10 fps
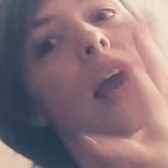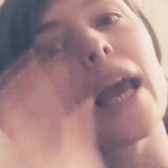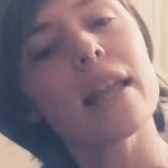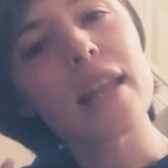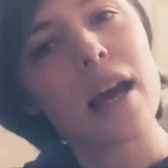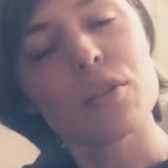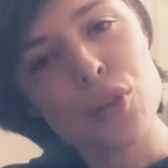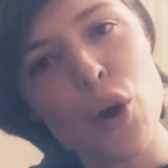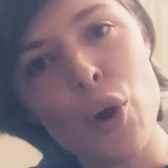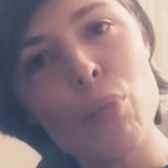in the house
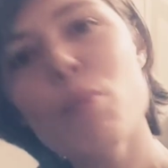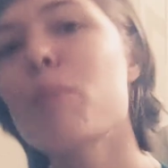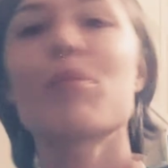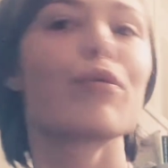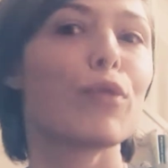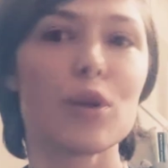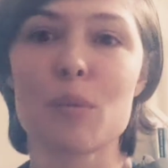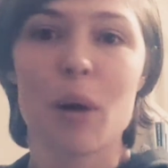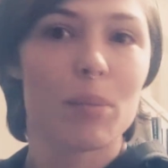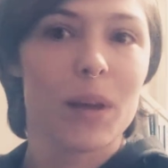and home before your
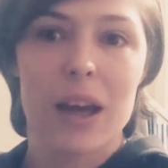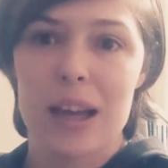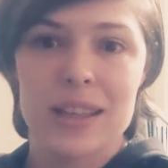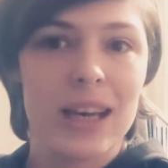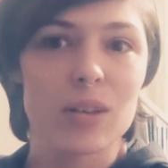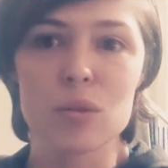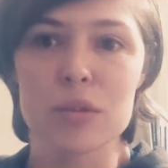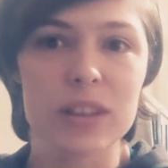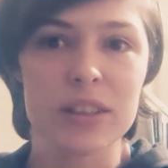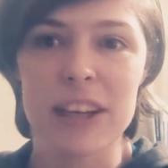pup has had all
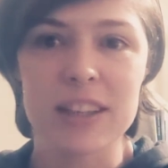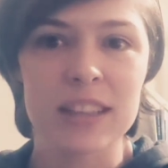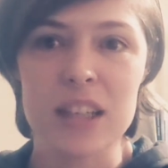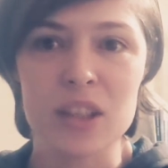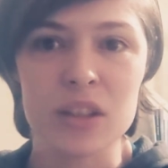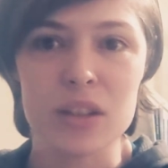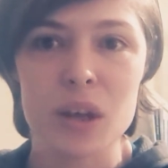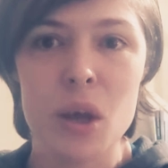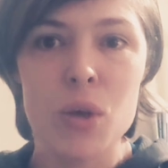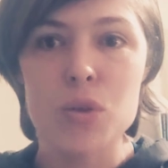of its vaccinations.
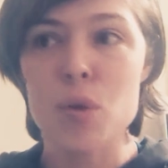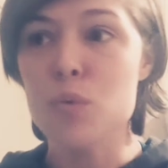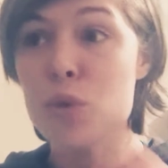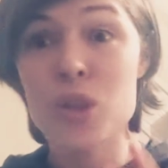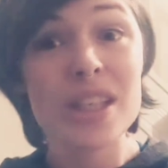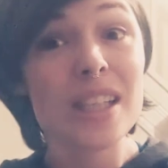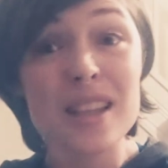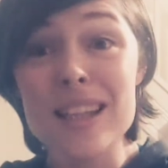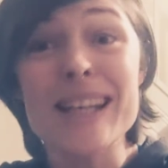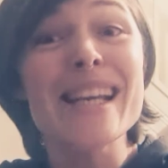So
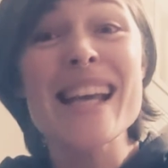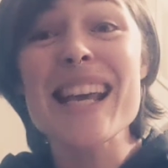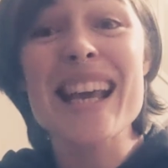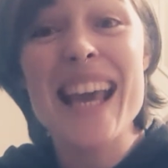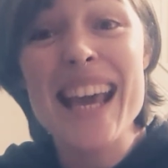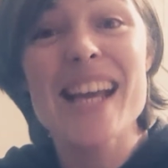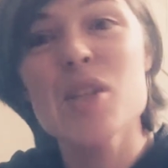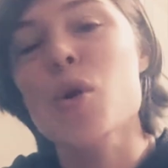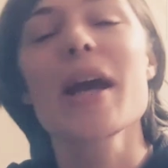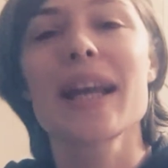the key
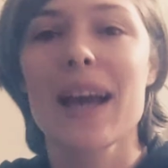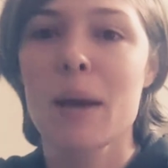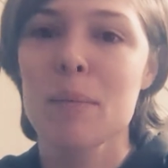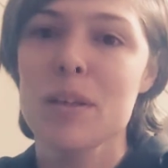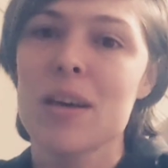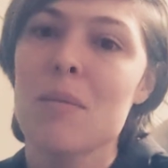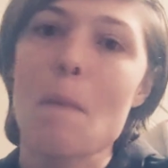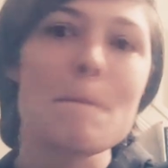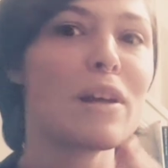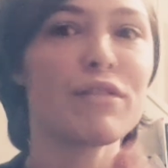training can be done
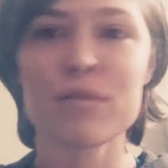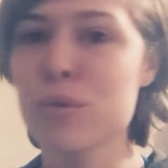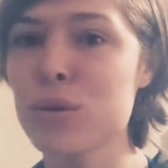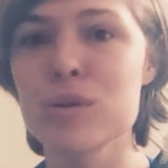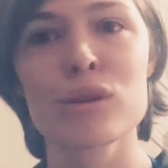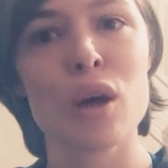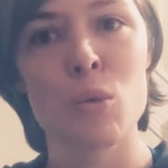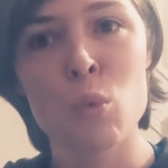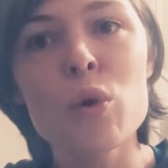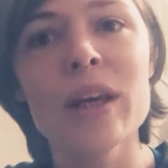before you start
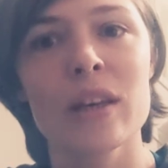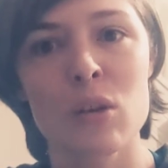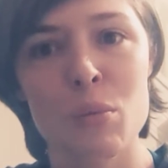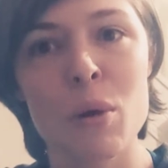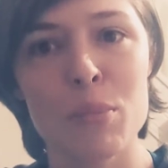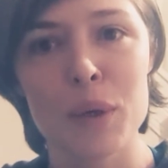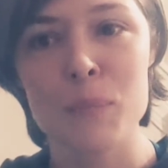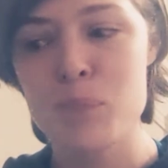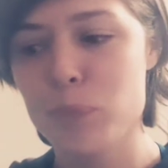walking your puppy.